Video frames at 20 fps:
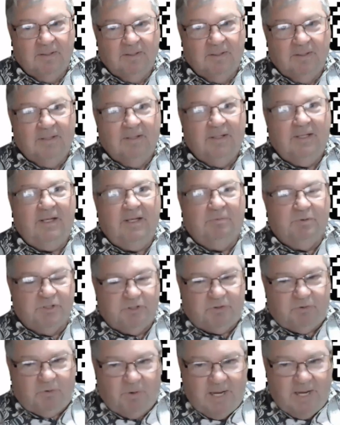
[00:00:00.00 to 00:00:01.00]
It was
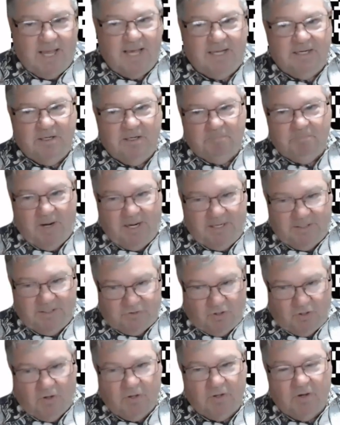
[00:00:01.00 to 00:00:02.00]
created by
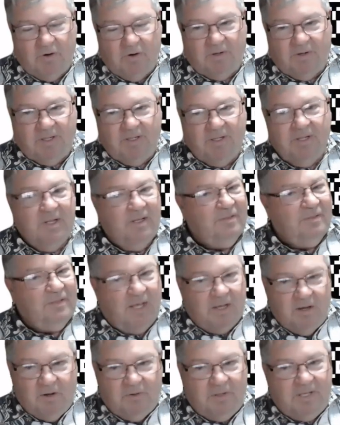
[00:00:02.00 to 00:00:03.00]
Toyota. They
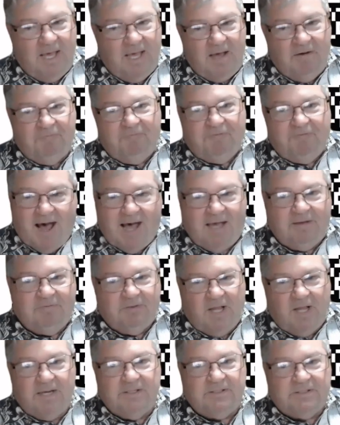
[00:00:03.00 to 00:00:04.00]
only have 5
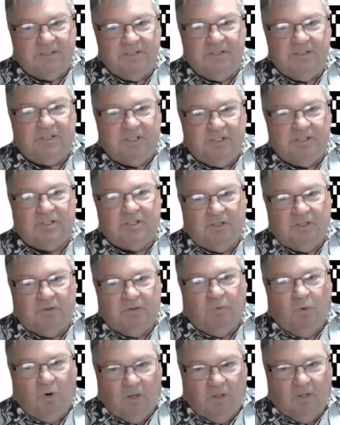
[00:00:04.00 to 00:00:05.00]
licenses in the
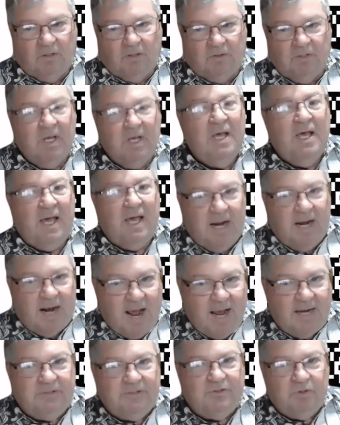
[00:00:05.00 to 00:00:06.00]
world, and I
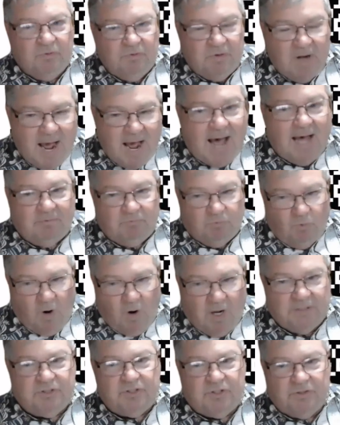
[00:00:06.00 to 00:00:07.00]
do not
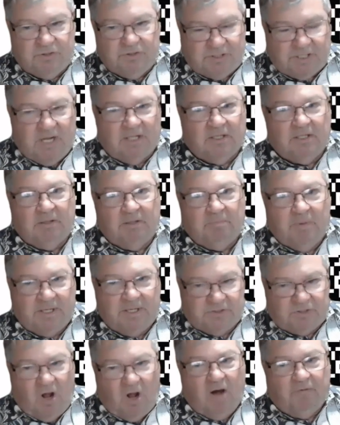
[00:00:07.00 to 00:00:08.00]
want you selling my
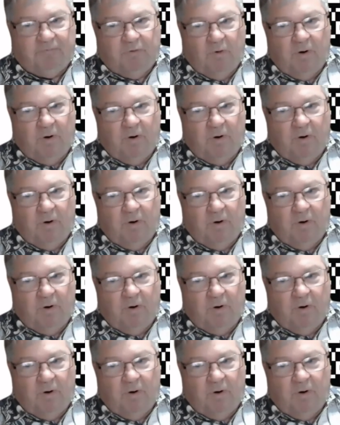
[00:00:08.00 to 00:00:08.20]
software."